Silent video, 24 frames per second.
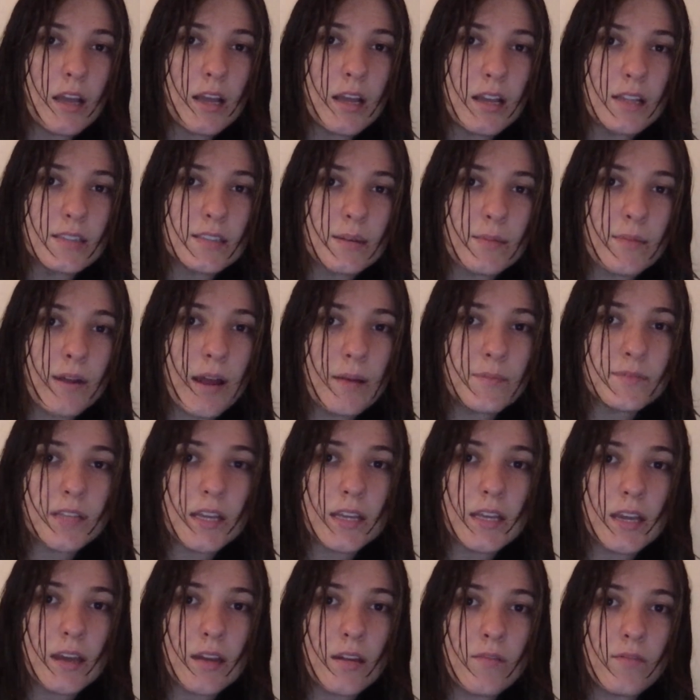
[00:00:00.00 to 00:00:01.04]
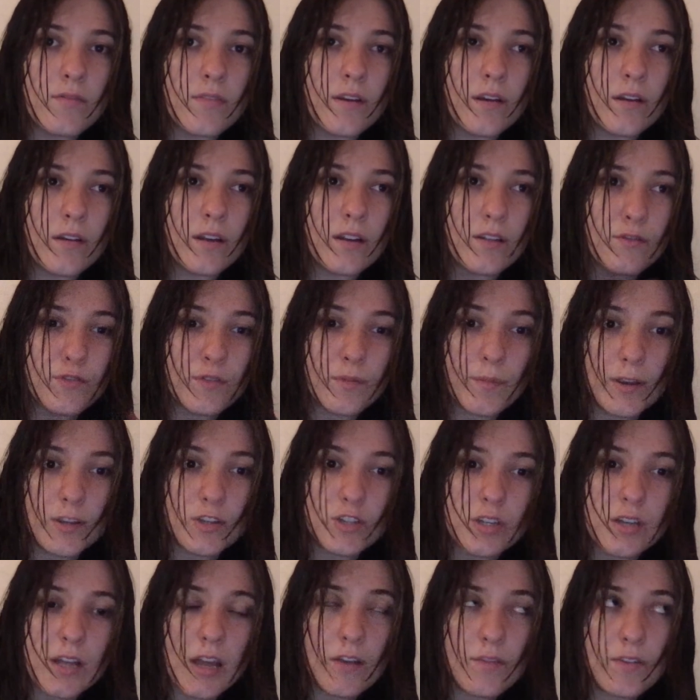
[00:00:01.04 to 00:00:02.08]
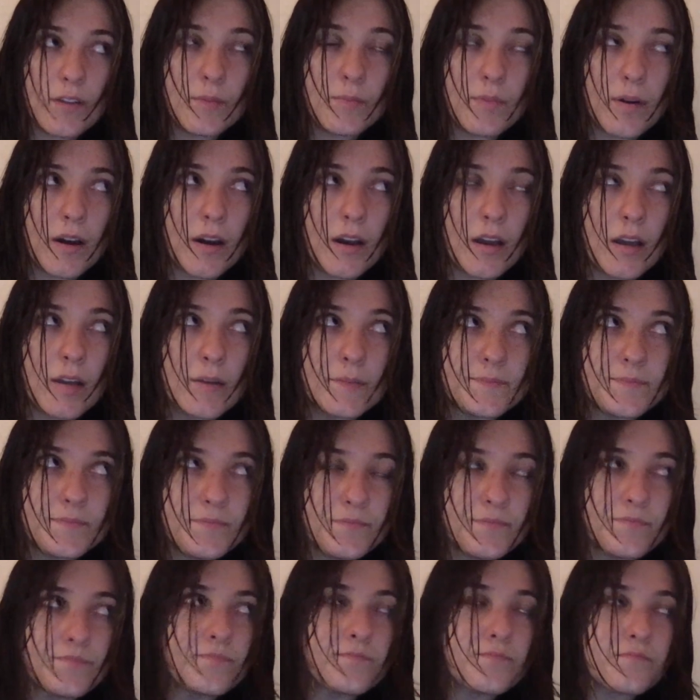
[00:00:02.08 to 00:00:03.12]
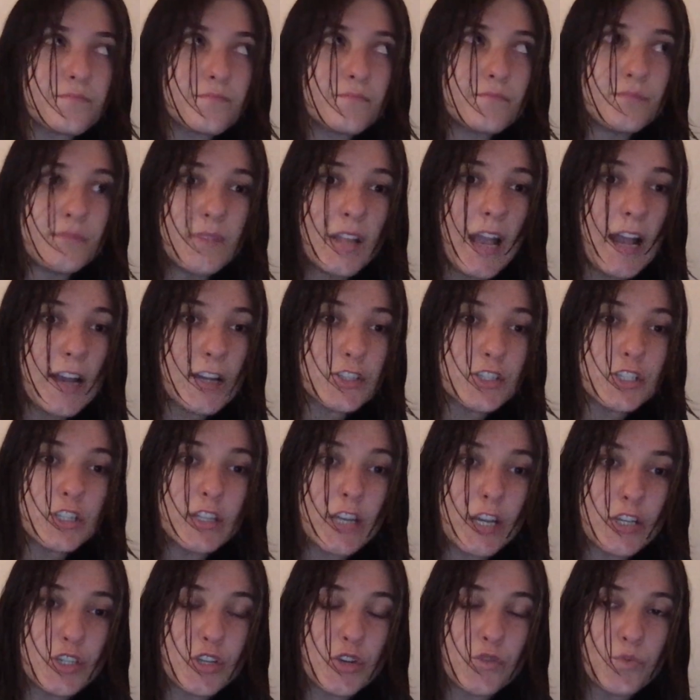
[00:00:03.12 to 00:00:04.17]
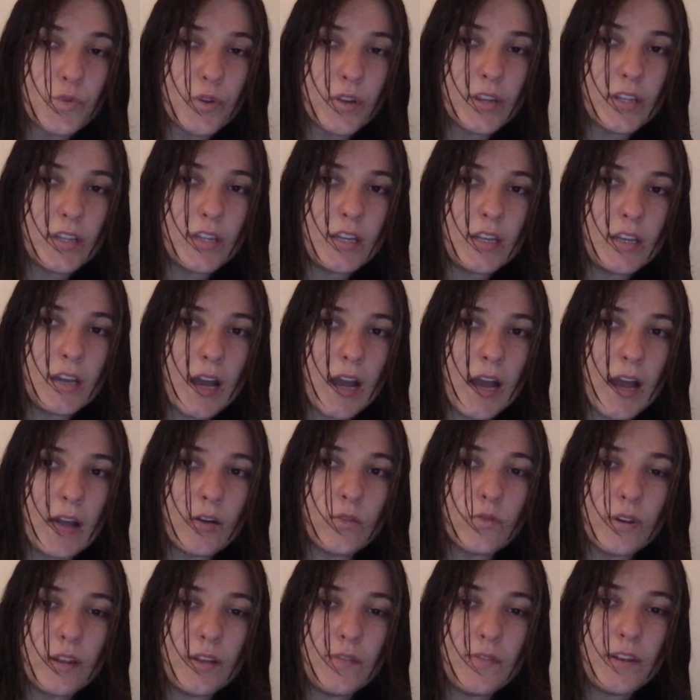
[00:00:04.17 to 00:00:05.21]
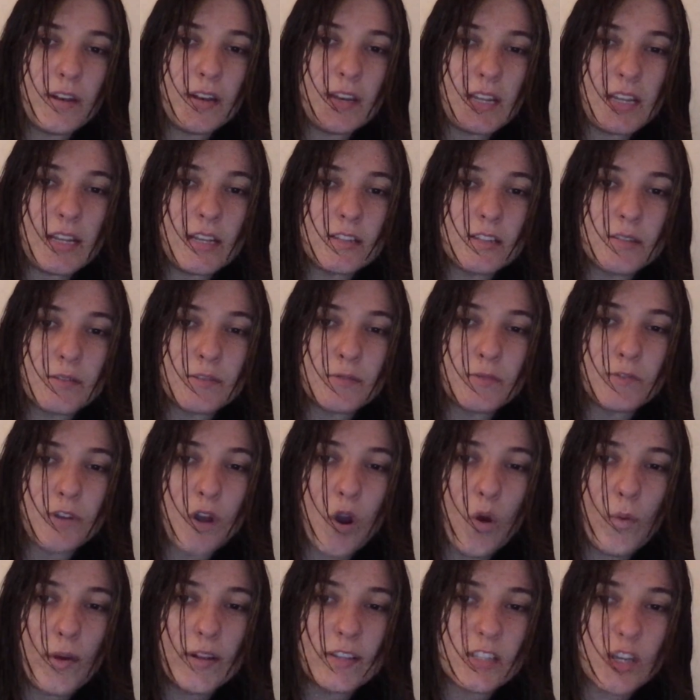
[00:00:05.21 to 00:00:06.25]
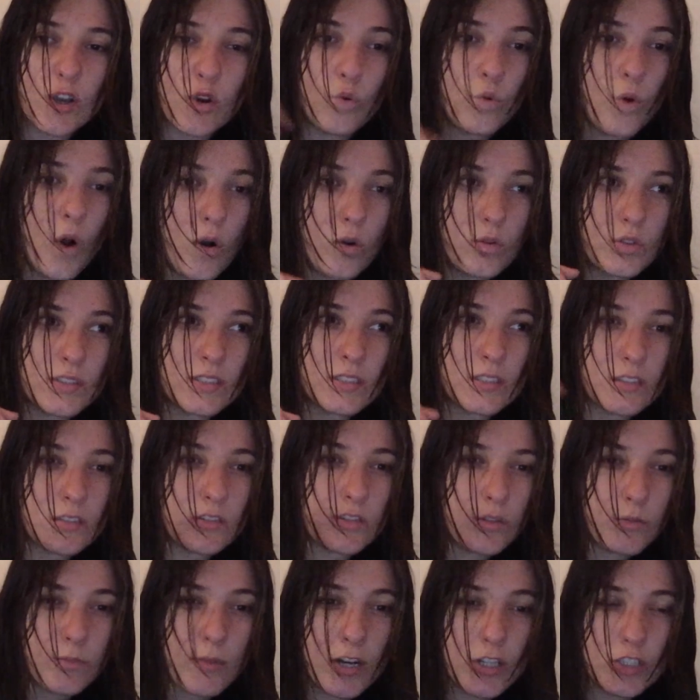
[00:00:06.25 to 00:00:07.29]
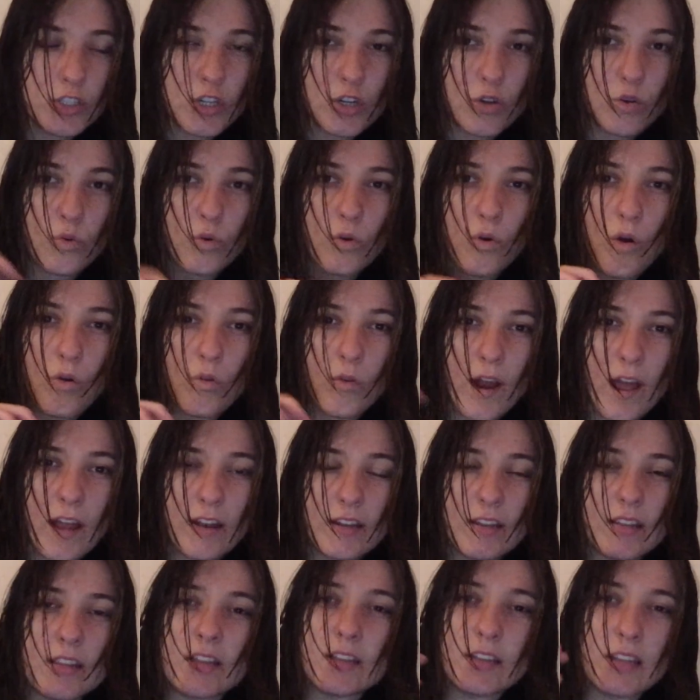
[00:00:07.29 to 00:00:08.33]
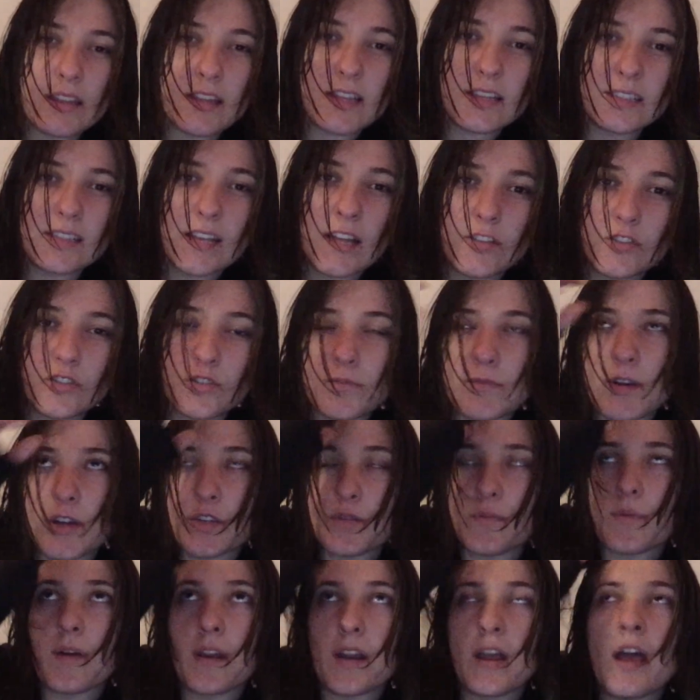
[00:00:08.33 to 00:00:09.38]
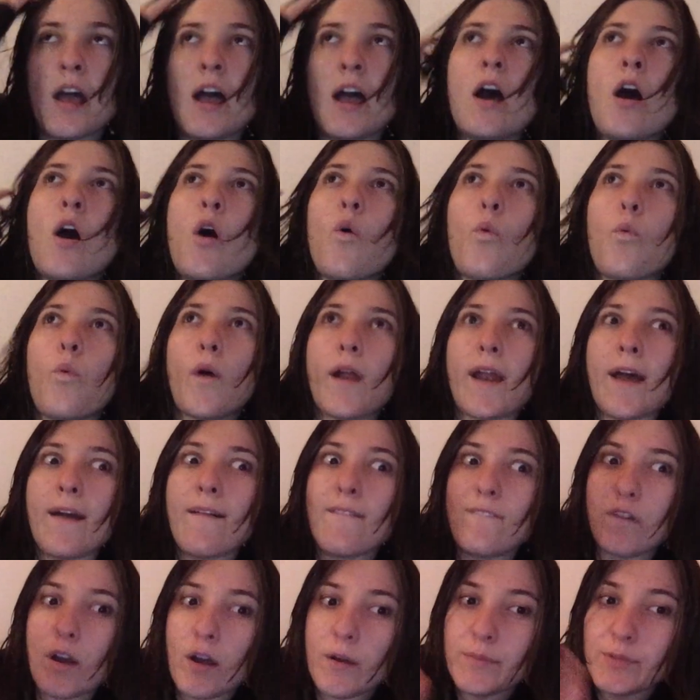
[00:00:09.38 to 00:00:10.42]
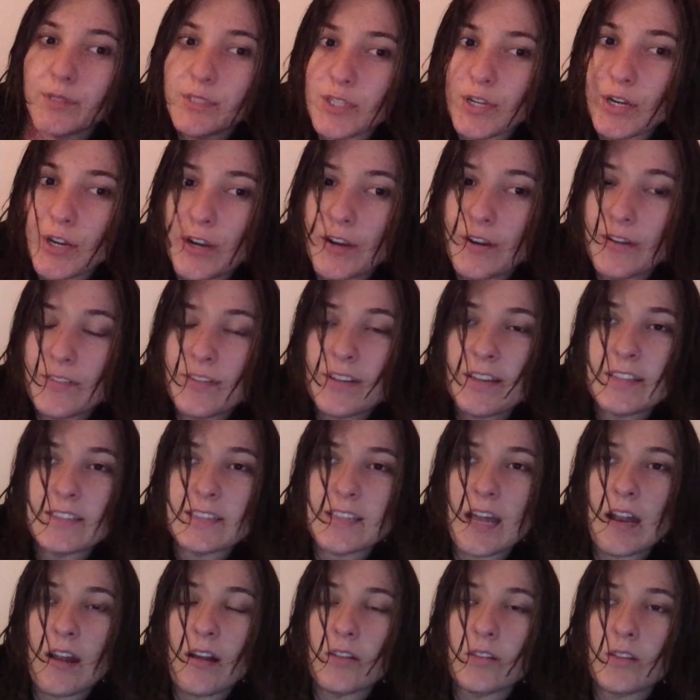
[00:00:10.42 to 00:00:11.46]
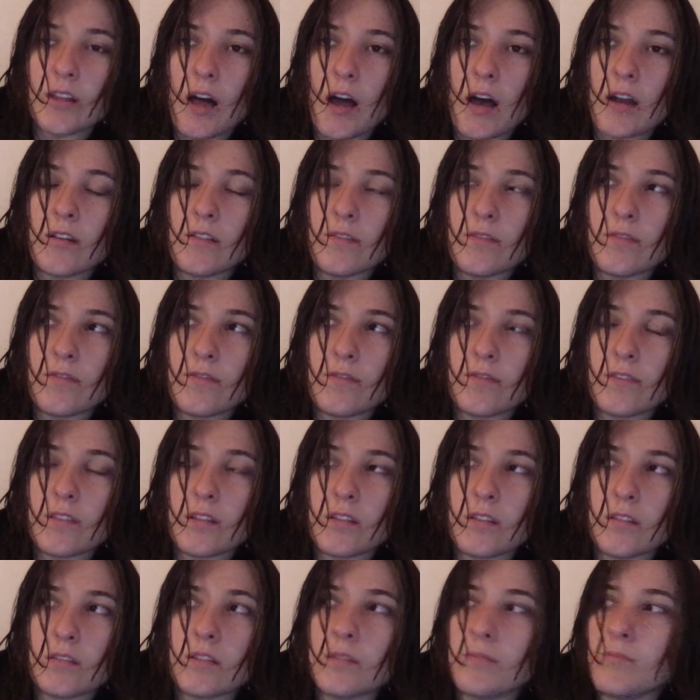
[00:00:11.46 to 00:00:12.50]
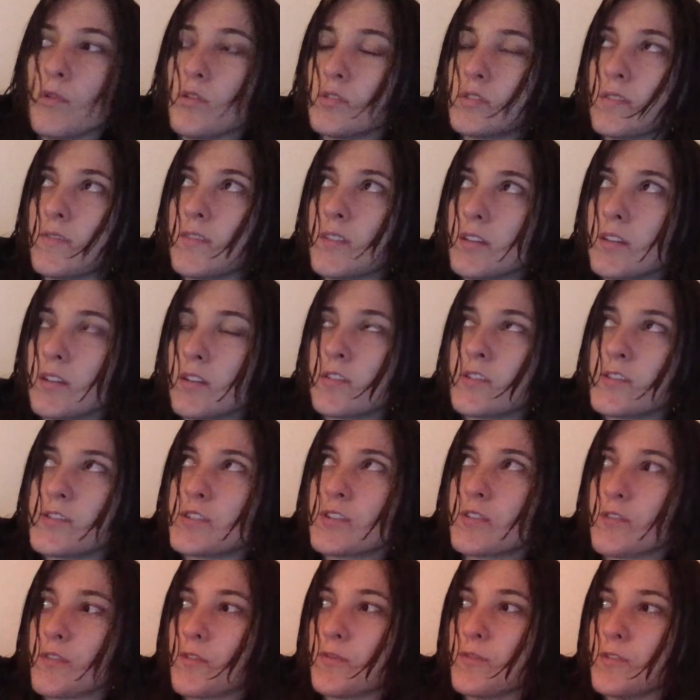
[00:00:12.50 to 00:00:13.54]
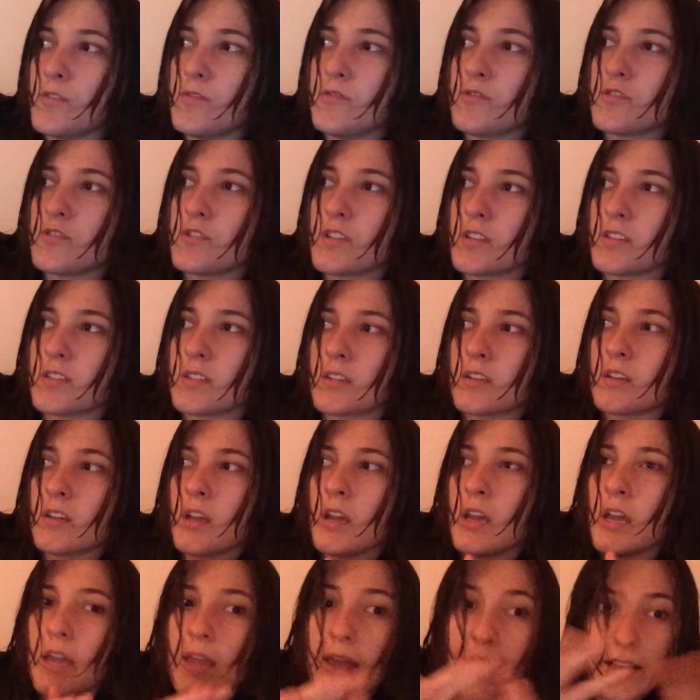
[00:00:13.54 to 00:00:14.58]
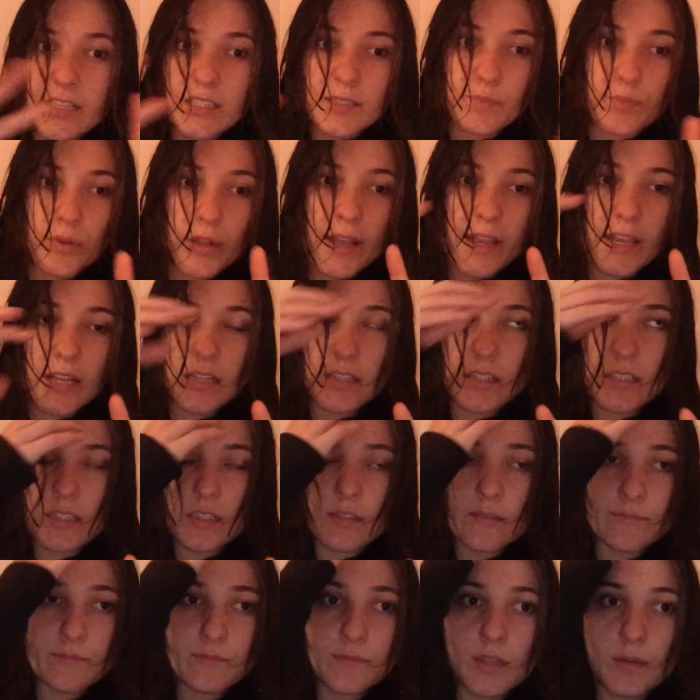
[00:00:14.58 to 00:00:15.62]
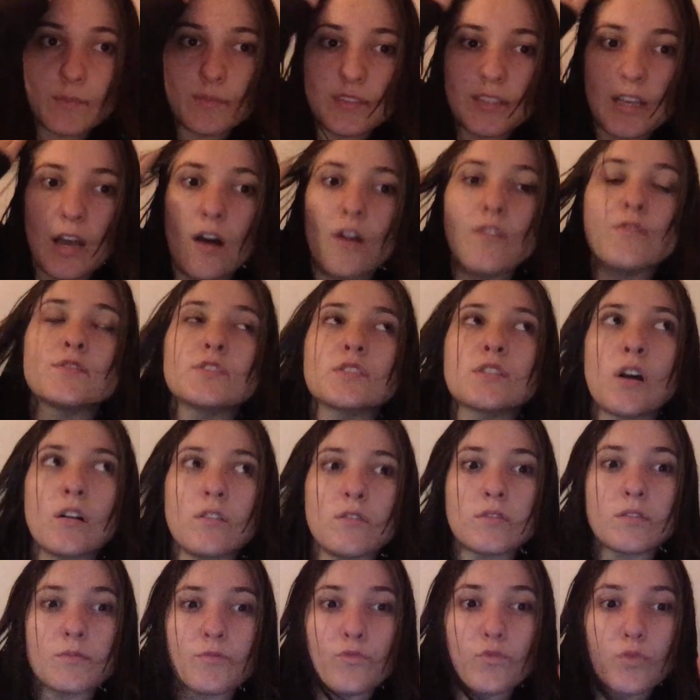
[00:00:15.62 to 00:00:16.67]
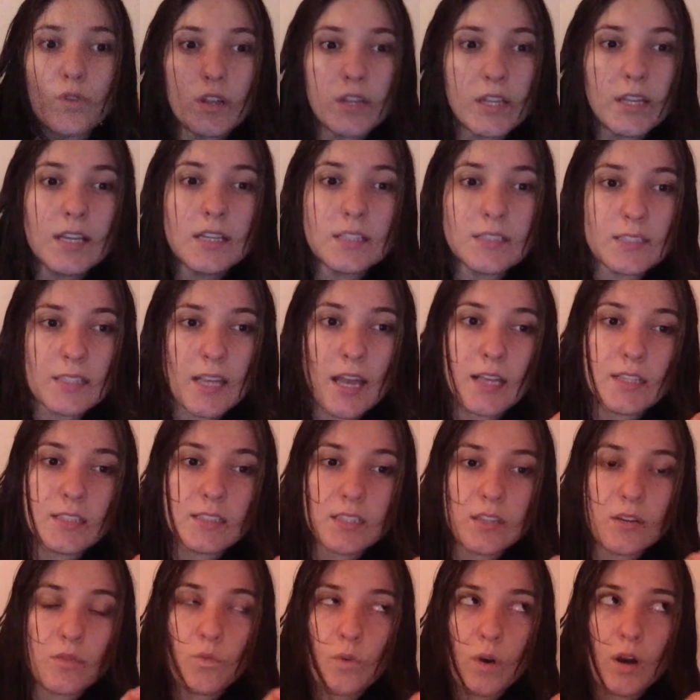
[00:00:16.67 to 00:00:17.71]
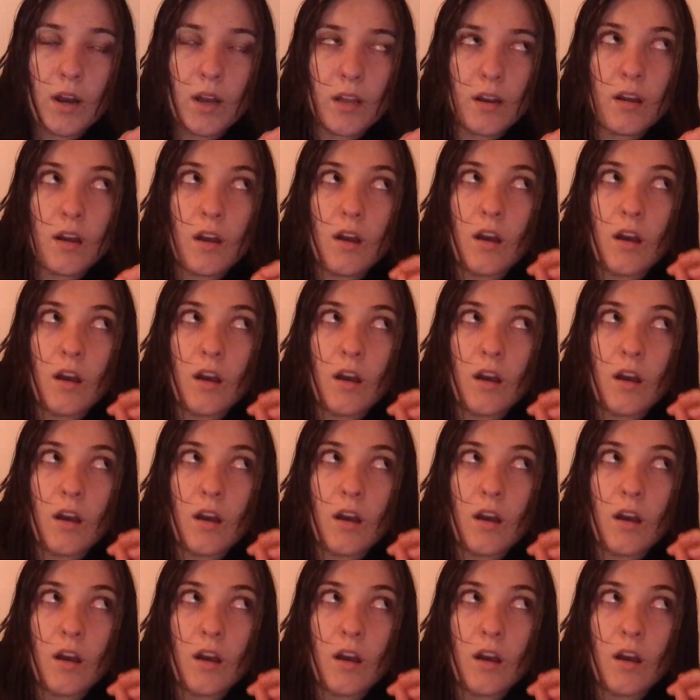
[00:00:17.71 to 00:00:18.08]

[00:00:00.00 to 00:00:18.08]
sometimes I get very information heavy, but actually I don't even need to go into quotes too much or quote anything that they said too much, but what I've observed is that most of the literature reviews just explained themselves really concisely what